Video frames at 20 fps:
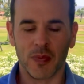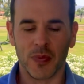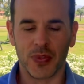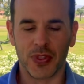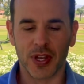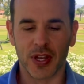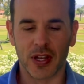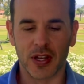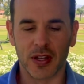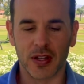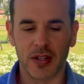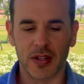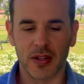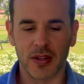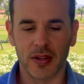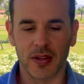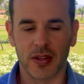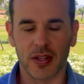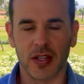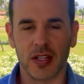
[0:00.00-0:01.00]
The
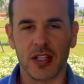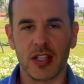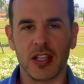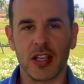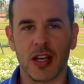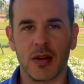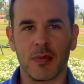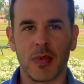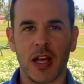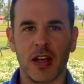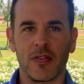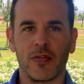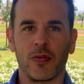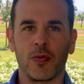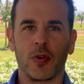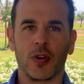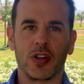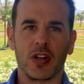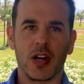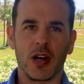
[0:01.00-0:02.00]
EMF
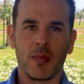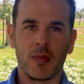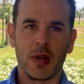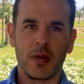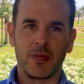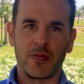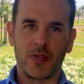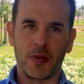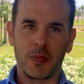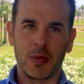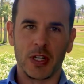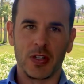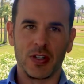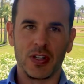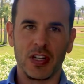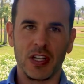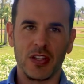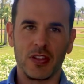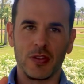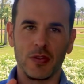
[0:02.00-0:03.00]
will come up from
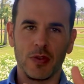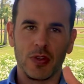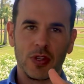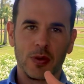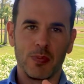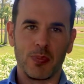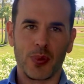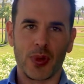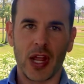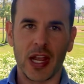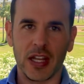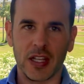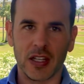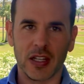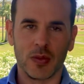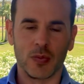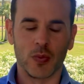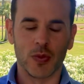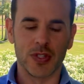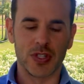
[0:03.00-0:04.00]
underneath you and the
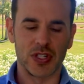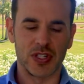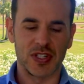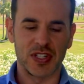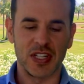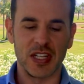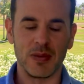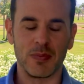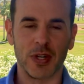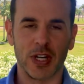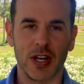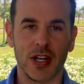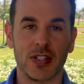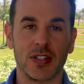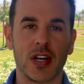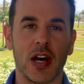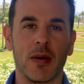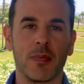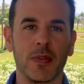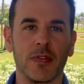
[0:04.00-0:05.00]
blanket will just keep it on
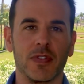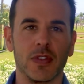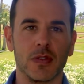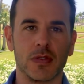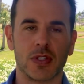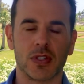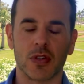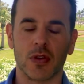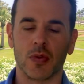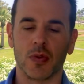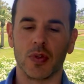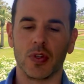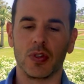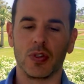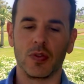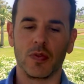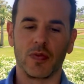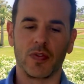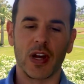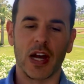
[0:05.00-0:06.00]
top of you. So
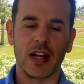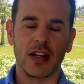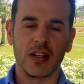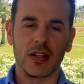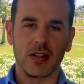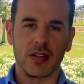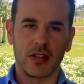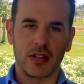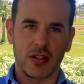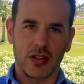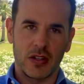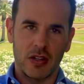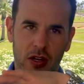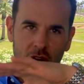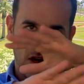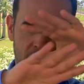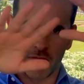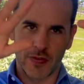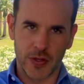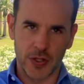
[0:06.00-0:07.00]
you've got to
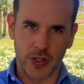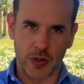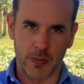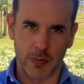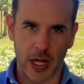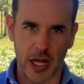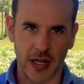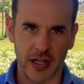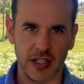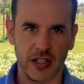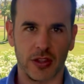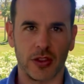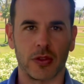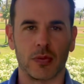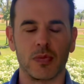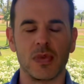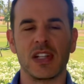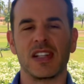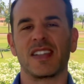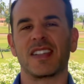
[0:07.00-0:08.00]
cover your body
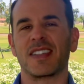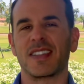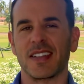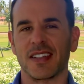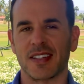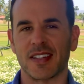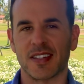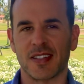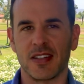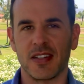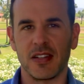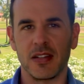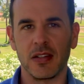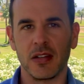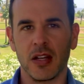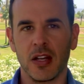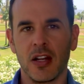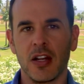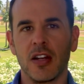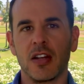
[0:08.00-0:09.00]
360
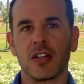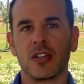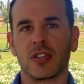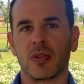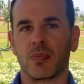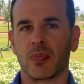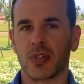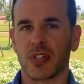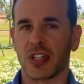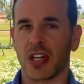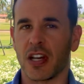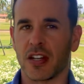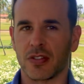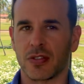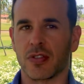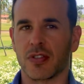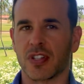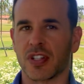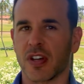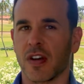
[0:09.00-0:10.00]
to protect
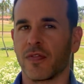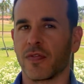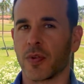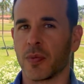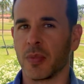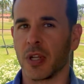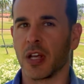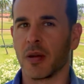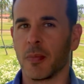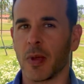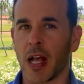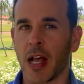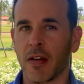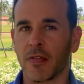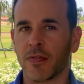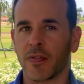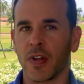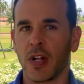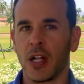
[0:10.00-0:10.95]
yourself from EMF.